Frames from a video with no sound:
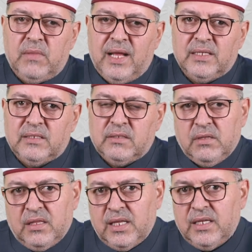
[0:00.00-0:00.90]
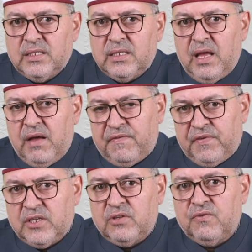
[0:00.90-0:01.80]
as these
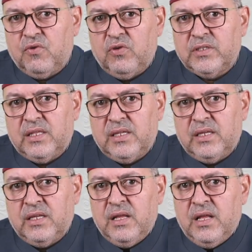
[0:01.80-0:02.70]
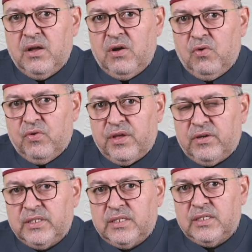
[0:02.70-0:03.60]
affect, of course, the
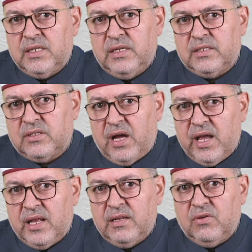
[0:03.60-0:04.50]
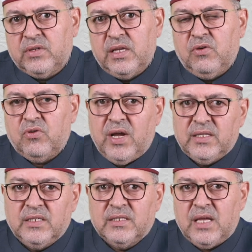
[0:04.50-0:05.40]
author's style, okay, or
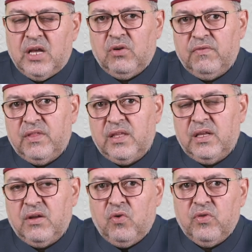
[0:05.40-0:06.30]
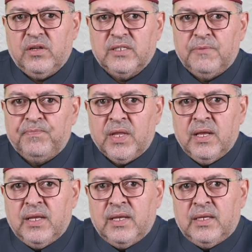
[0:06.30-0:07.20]
writing style of the authors.
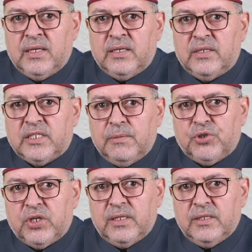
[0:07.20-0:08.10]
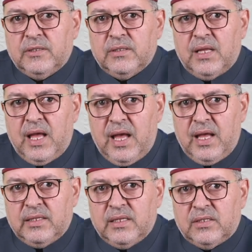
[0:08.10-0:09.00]
Reception
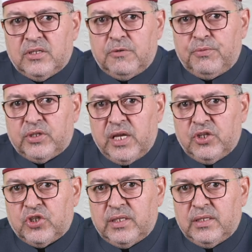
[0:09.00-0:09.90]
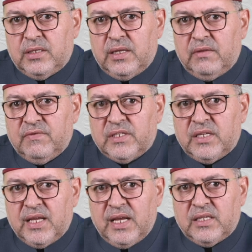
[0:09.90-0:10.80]
and interpretation,
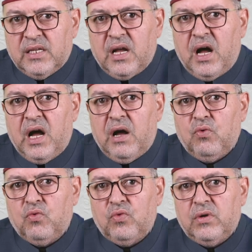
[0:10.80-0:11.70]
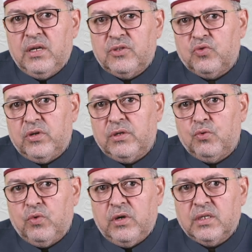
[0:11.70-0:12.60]
investigating how literary
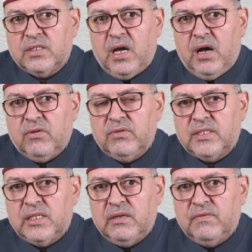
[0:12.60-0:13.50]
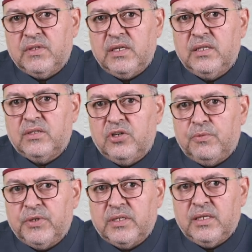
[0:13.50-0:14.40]
works are received,
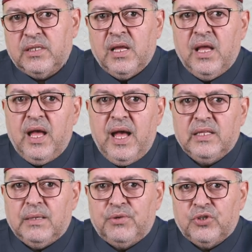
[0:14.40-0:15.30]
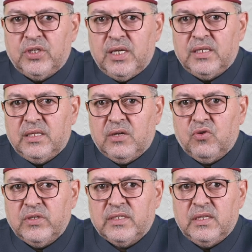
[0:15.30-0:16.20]
interpreted, and appreciated
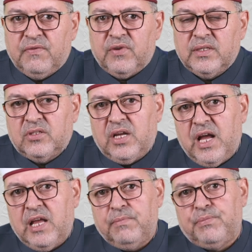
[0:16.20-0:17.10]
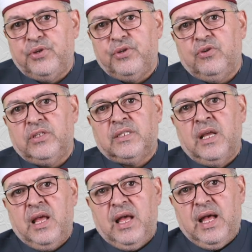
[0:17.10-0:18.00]
across different time periods
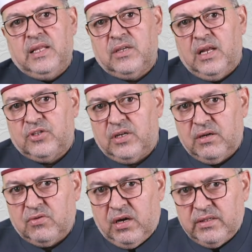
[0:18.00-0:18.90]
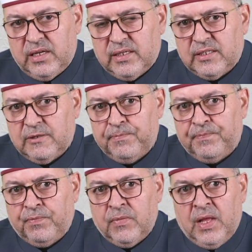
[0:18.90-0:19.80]
and cultural contexts.
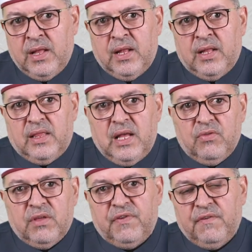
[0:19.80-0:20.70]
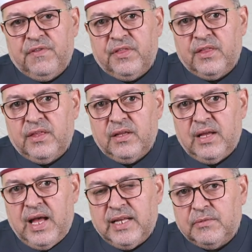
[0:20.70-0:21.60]
Now, the fifth
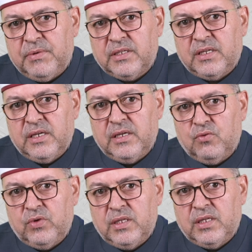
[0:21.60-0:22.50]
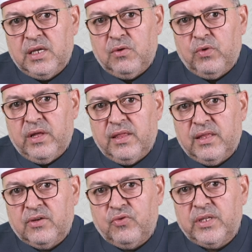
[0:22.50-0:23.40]
aspect here, we deal
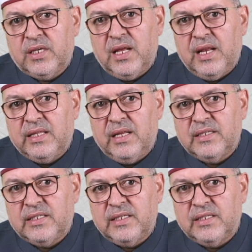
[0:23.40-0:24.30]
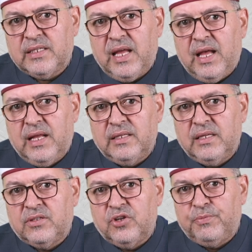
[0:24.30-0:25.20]
with critical analysis and
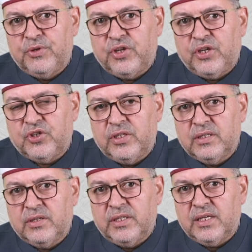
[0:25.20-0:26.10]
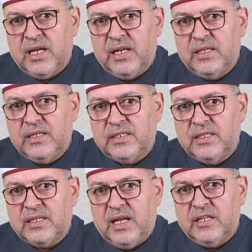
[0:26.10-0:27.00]
interpretation. Critical
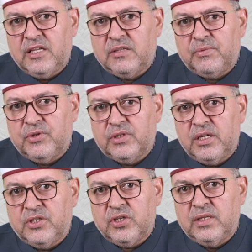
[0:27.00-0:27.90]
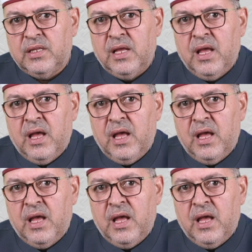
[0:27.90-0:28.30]
analysis and interpretation,